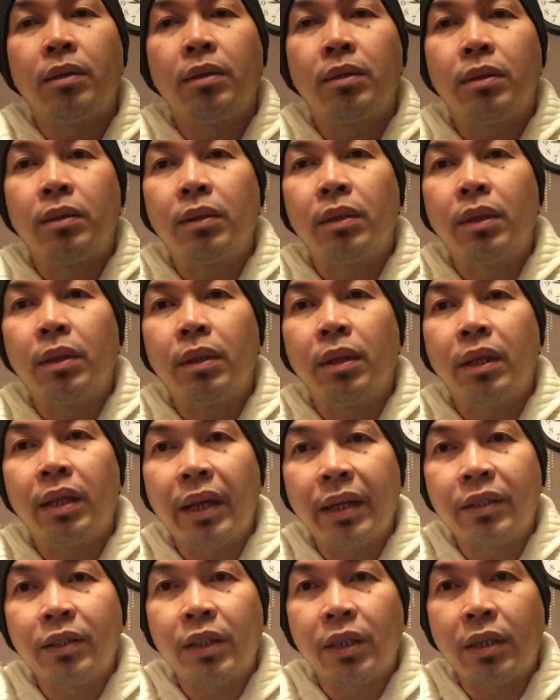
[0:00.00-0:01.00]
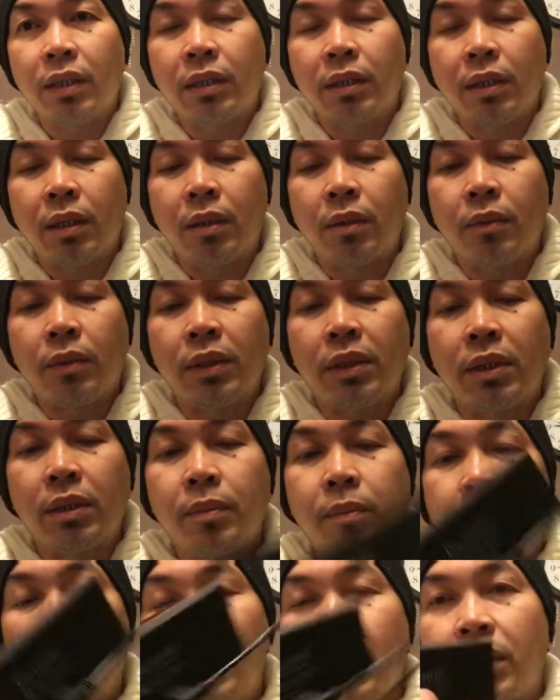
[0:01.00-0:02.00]
so the electric guitar was
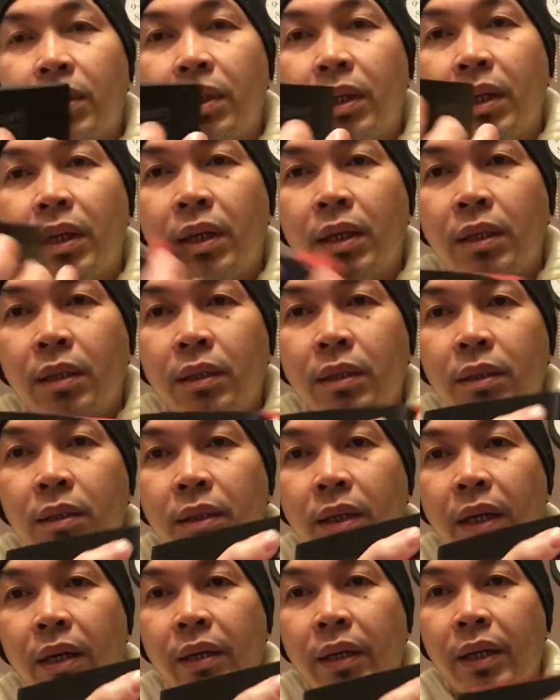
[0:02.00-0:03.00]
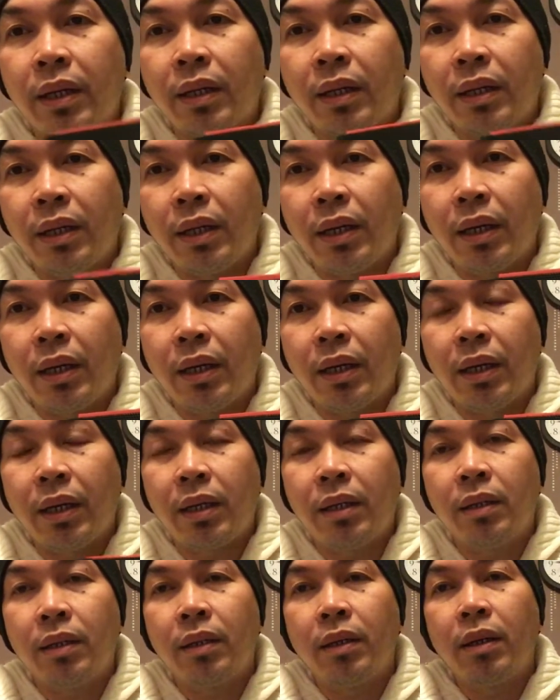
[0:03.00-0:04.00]
plugged in directly
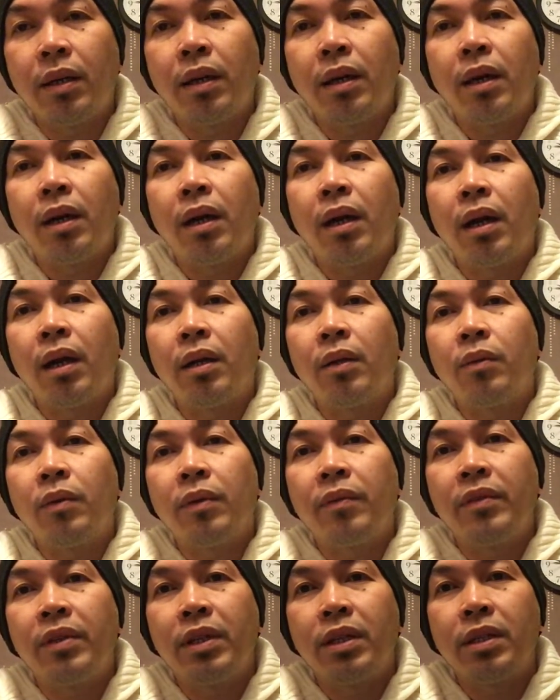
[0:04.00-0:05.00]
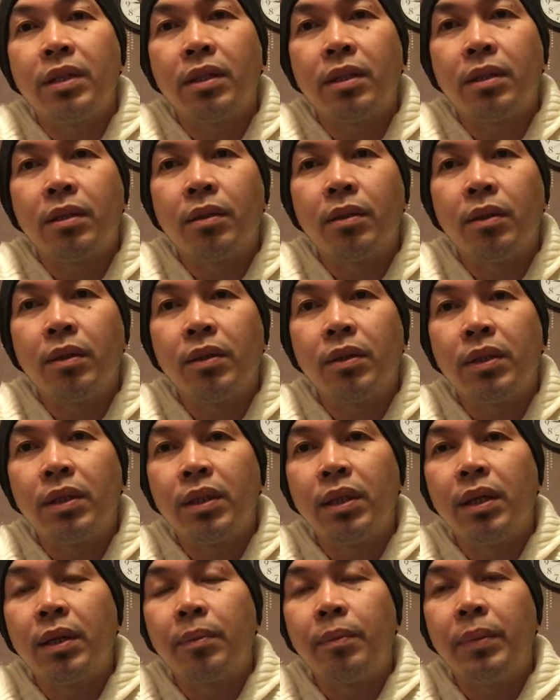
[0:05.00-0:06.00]
here and we've just used
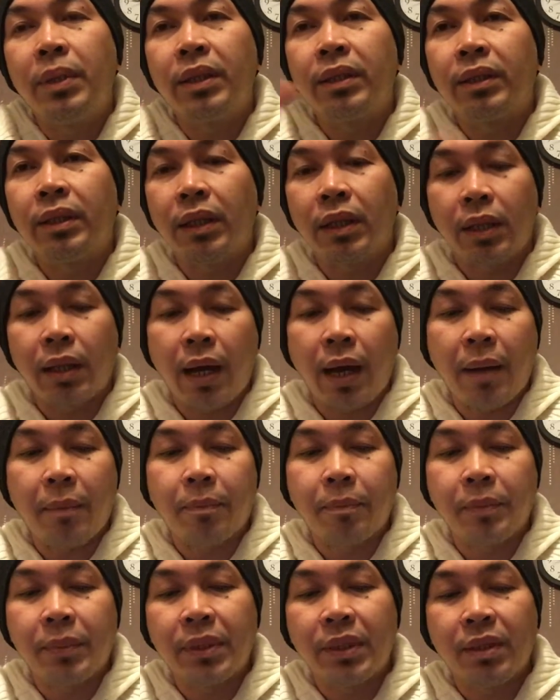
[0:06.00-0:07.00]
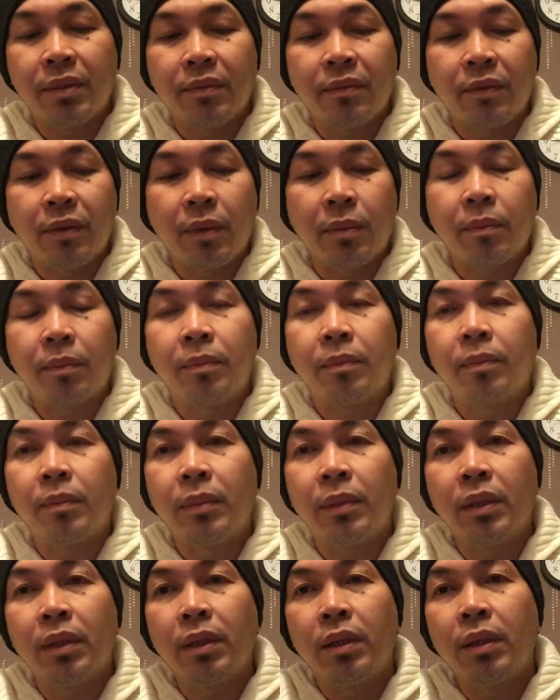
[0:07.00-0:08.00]
the built-in amps from
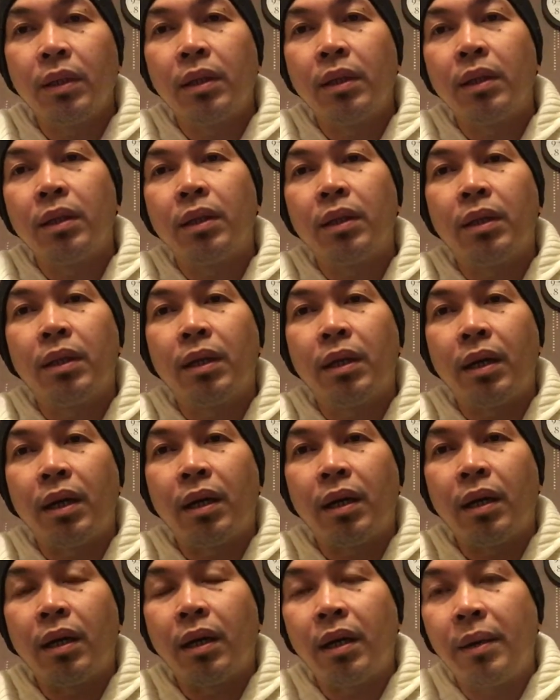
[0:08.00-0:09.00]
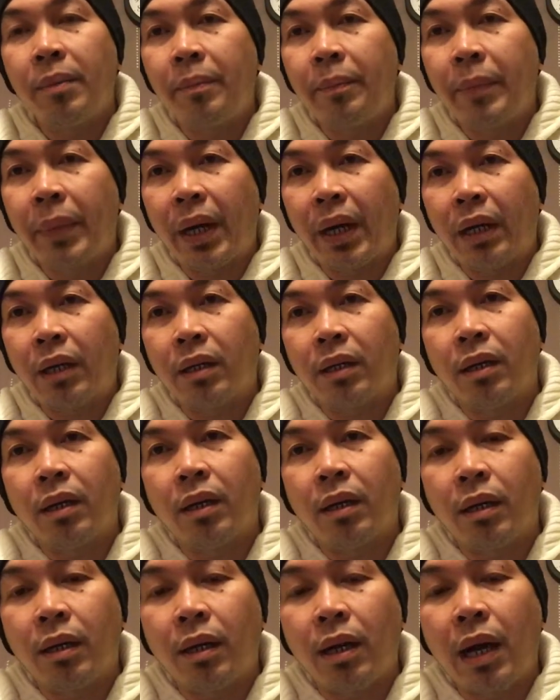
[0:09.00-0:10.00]
the uh, impact
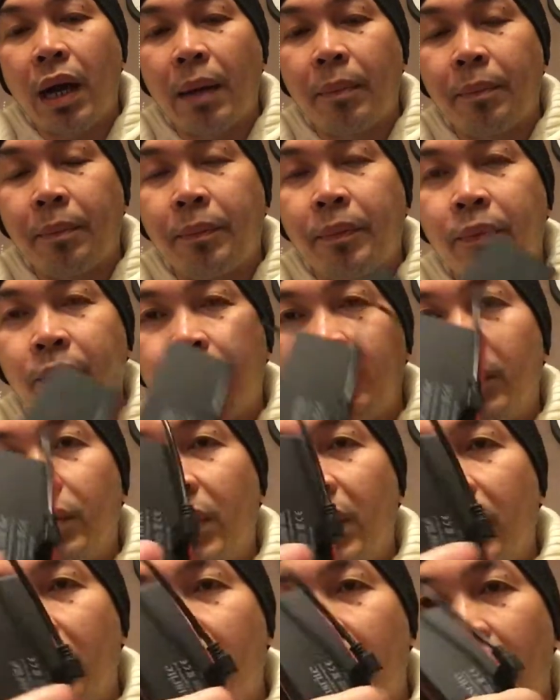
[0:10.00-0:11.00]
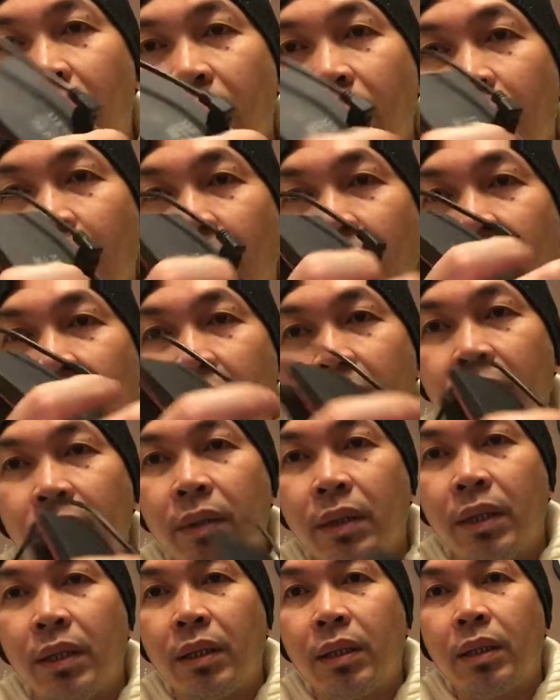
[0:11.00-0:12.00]
app that came with this
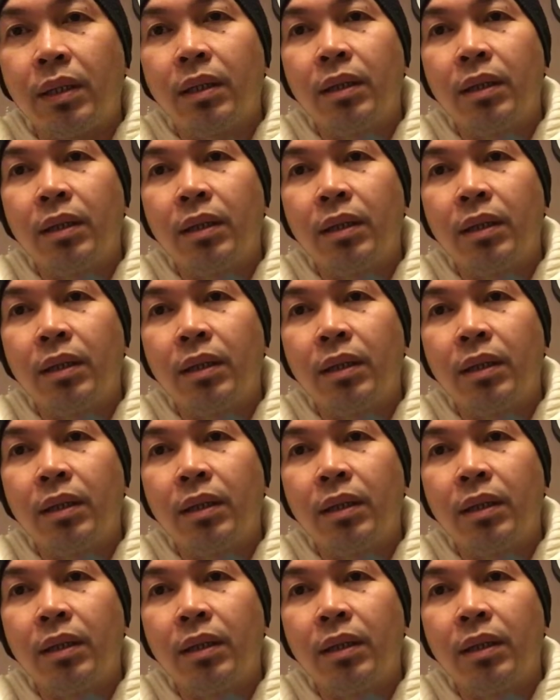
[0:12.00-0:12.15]
one